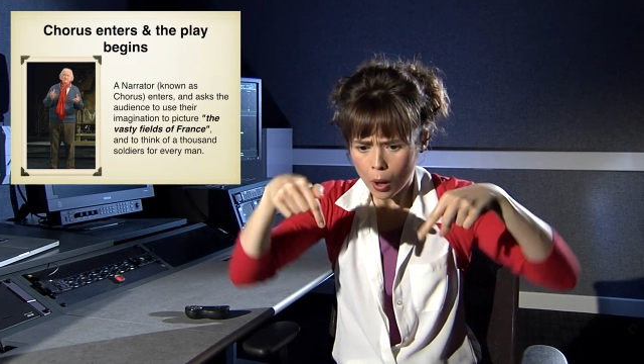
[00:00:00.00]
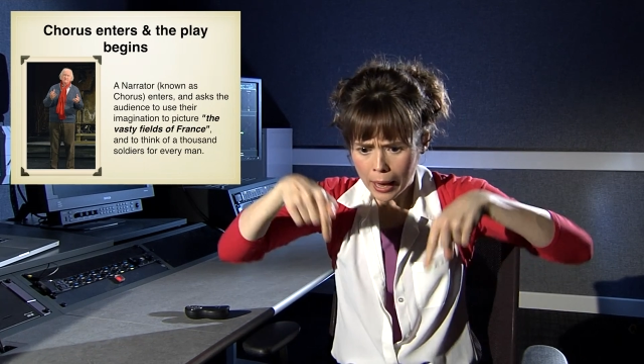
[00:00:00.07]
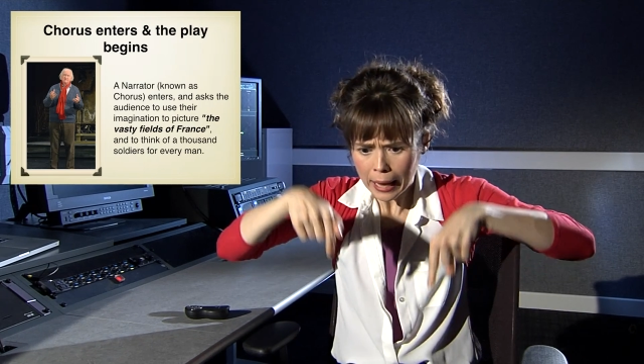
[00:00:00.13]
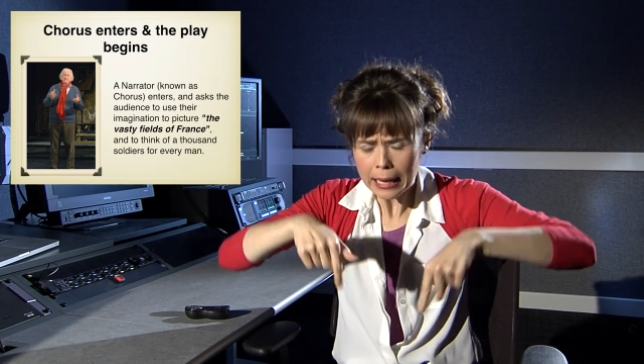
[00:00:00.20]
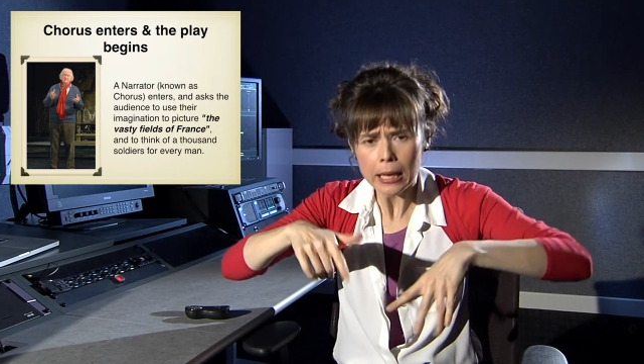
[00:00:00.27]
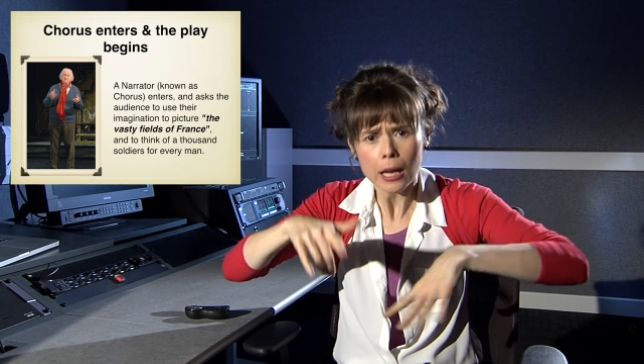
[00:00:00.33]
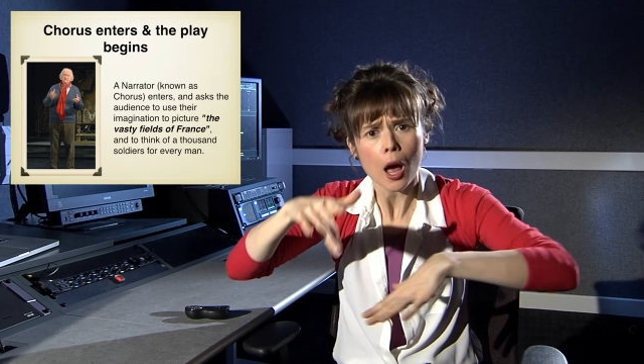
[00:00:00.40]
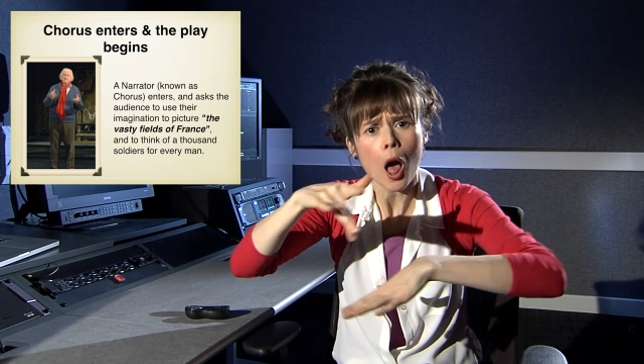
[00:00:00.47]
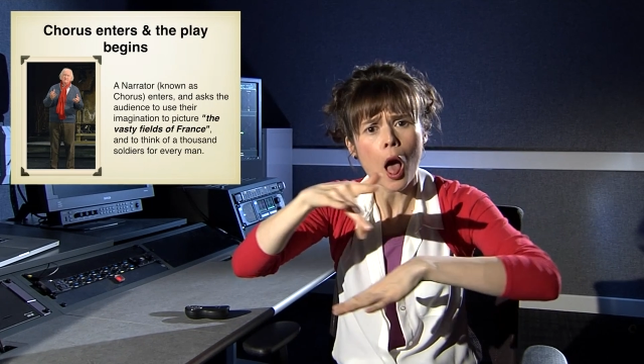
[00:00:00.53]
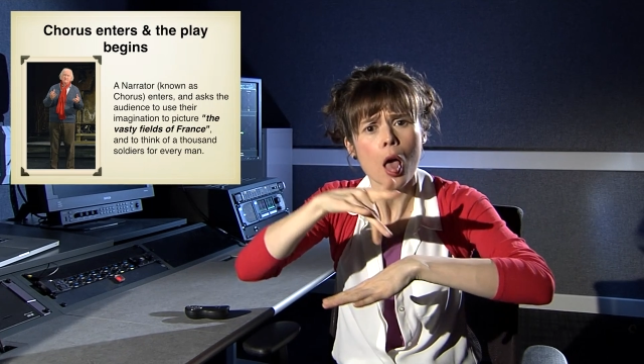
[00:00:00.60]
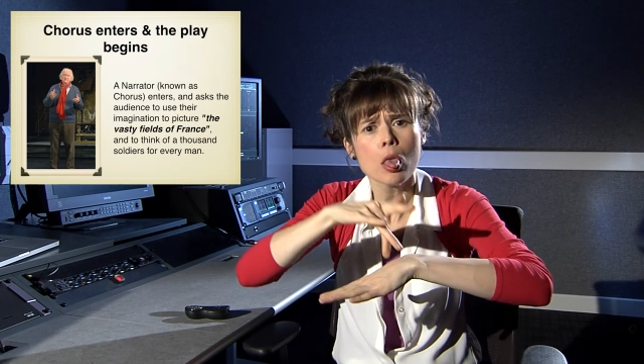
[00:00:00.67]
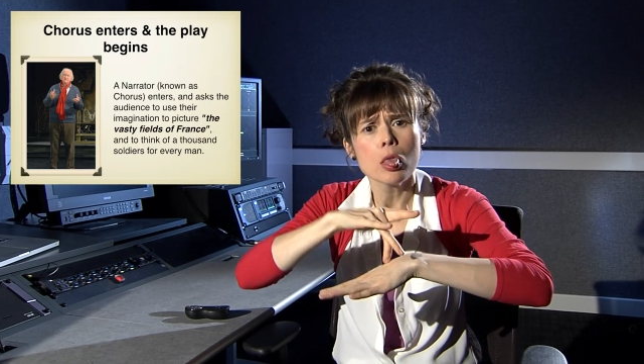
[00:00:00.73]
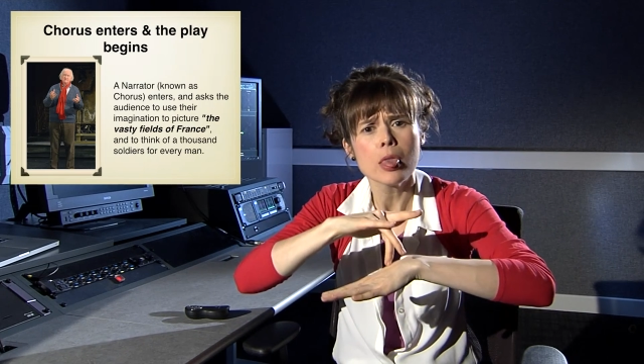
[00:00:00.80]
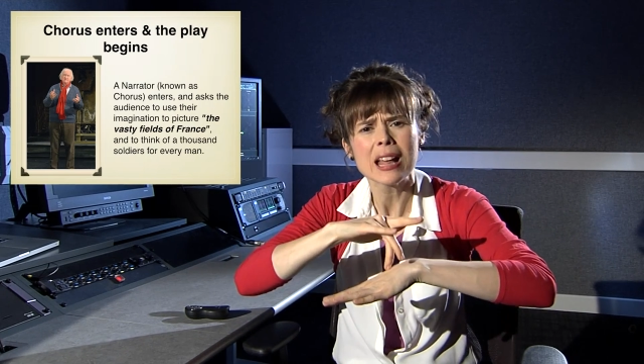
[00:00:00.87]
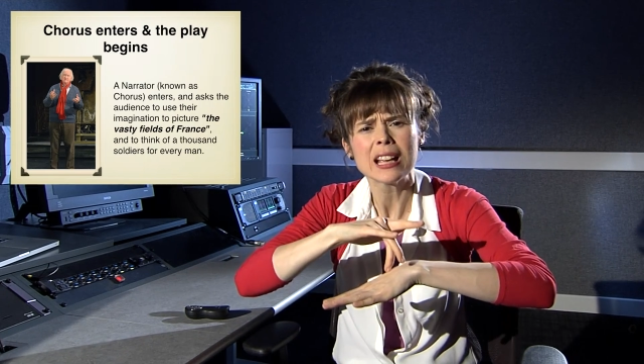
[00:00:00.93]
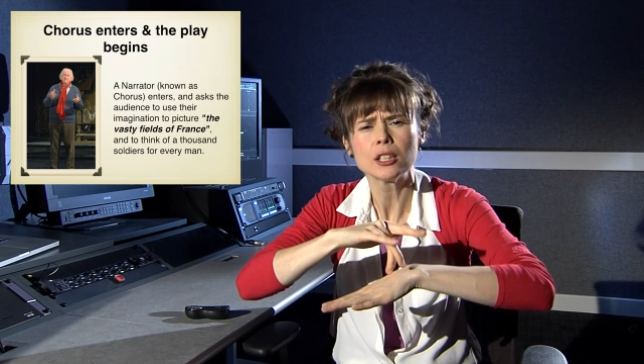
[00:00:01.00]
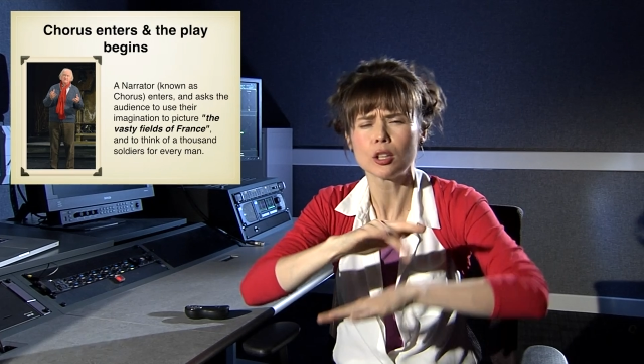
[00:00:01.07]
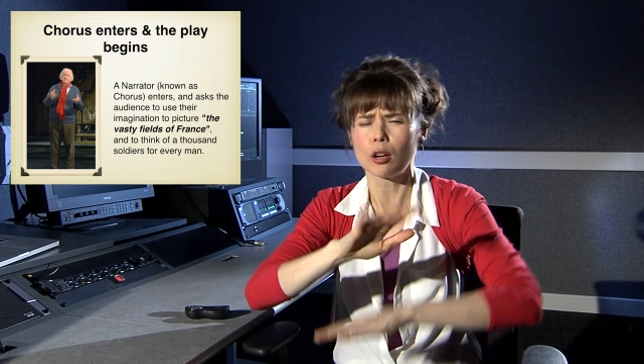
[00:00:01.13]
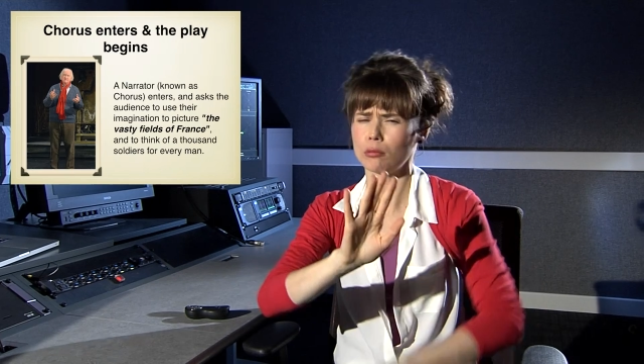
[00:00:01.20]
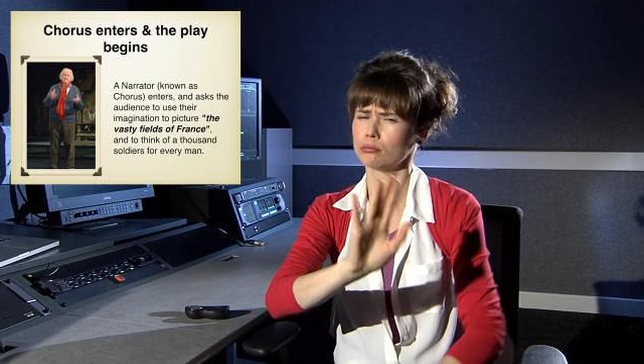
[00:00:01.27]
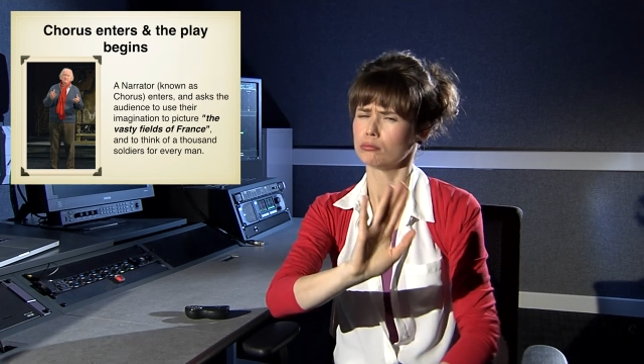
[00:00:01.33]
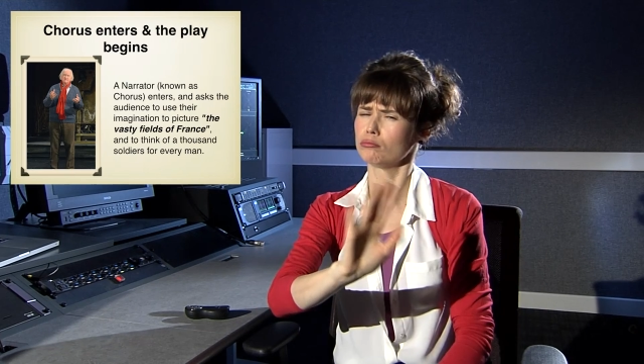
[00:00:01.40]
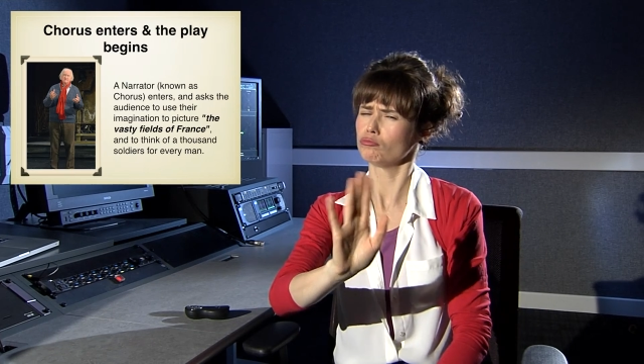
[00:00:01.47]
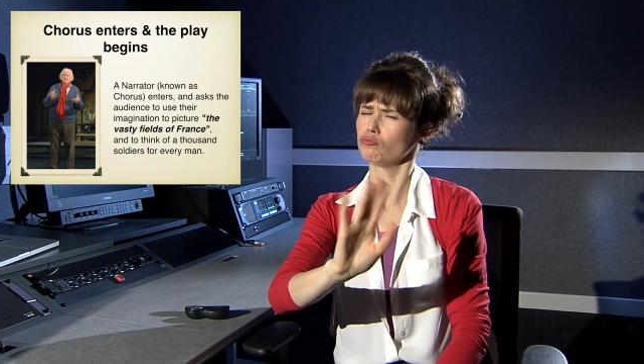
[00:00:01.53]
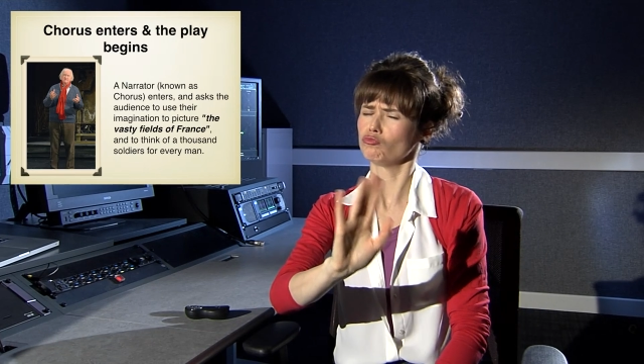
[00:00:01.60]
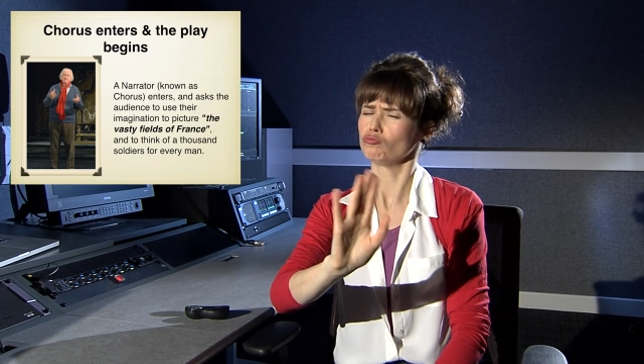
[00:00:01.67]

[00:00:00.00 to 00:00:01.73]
because he asks the audience to